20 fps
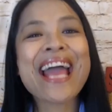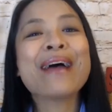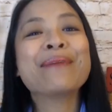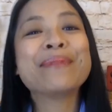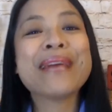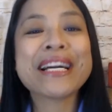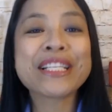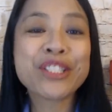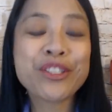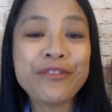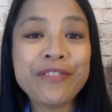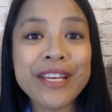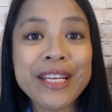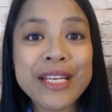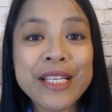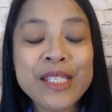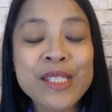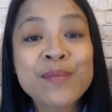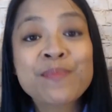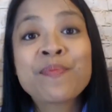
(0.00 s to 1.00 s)
I'm Dr.
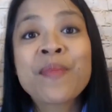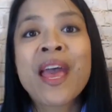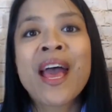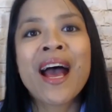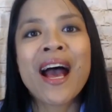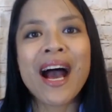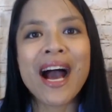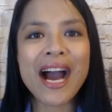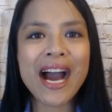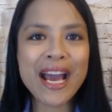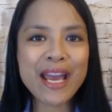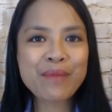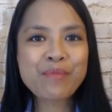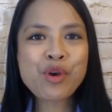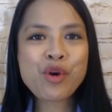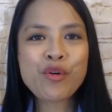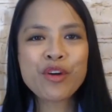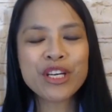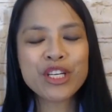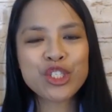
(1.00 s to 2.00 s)
Venus. I am
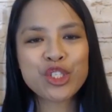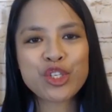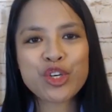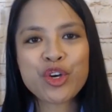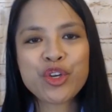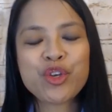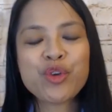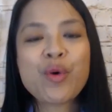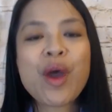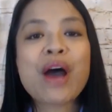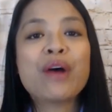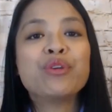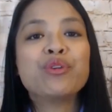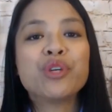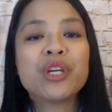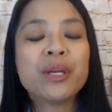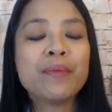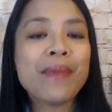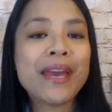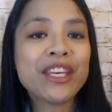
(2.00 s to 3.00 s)
going to show you how you
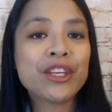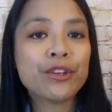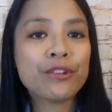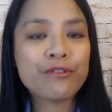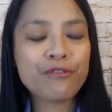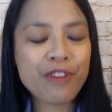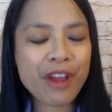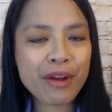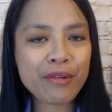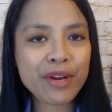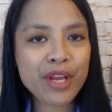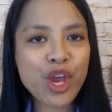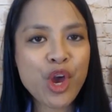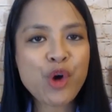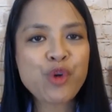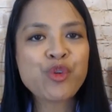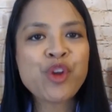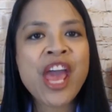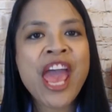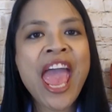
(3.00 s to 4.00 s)
can make your very
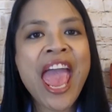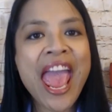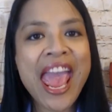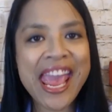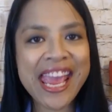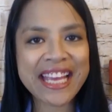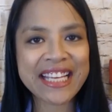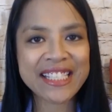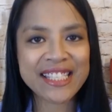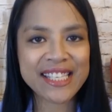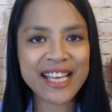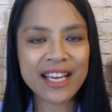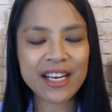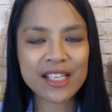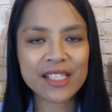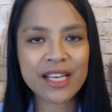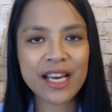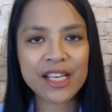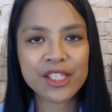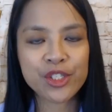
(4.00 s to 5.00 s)
own hand
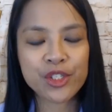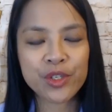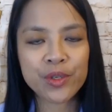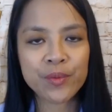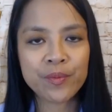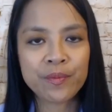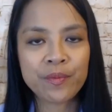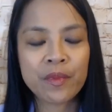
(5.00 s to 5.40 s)
sanitizer.